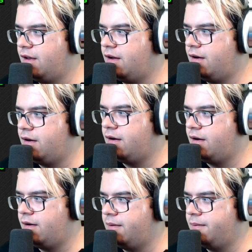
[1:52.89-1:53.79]

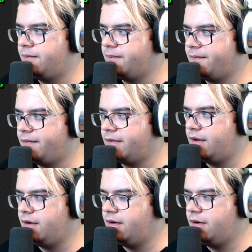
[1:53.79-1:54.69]

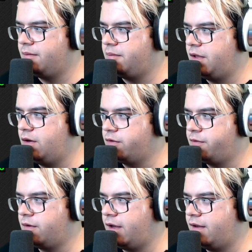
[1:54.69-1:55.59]
He goes
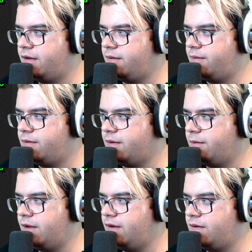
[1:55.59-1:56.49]
for like some
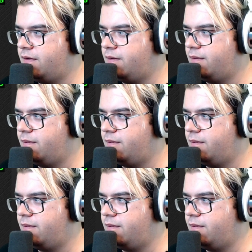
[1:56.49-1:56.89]
of these